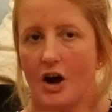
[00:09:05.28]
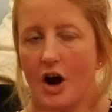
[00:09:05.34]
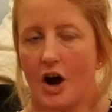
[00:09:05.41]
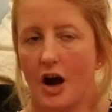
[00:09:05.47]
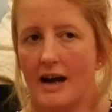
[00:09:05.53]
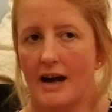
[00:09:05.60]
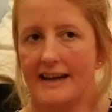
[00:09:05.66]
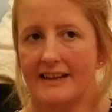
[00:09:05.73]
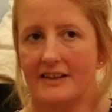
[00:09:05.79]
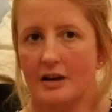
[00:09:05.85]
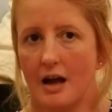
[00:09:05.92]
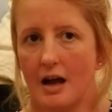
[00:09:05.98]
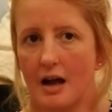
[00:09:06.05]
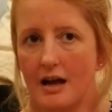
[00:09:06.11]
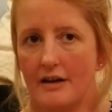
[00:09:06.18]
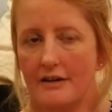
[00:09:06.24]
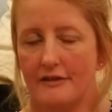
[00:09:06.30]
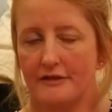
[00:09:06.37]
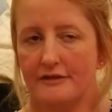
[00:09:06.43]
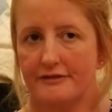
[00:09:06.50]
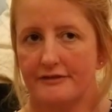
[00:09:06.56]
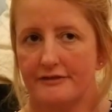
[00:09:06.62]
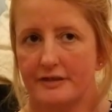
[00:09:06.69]
kind of
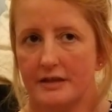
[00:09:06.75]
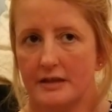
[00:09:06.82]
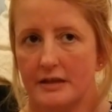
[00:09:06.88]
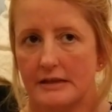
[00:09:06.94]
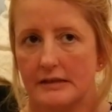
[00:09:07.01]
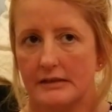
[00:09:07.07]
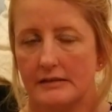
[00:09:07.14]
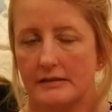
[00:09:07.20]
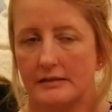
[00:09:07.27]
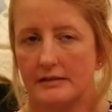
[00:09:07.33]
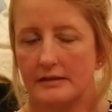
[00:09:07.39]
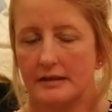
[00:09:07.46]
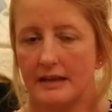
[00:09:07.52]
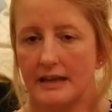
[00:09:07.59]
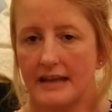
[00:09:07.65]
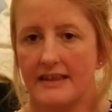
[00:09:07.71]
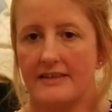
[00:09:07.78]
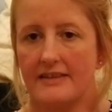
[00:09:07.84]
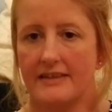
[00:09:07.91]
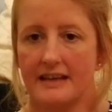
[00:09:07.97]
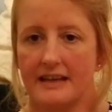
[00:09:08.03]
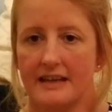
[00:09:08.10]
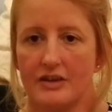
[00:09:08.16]
in
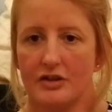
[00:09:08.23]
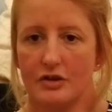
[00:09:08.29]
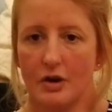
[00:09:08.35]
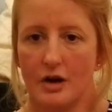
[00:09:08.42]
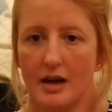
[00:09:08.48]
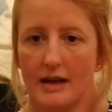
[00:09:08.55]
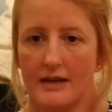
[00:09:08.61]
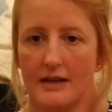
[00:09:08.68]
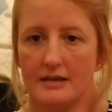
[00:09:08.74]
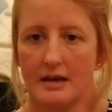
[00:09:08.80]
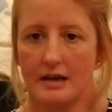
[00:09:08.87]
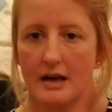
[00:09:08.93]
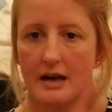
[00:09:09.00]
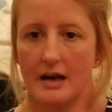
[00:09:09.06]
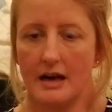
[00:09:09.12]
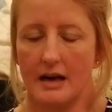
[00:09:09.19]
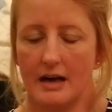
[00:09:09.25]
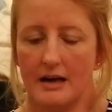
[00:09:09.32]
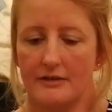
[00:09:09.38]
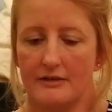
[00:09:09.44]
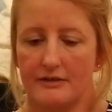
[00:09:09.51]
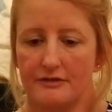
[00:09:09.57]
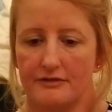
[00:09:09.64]
the thought of,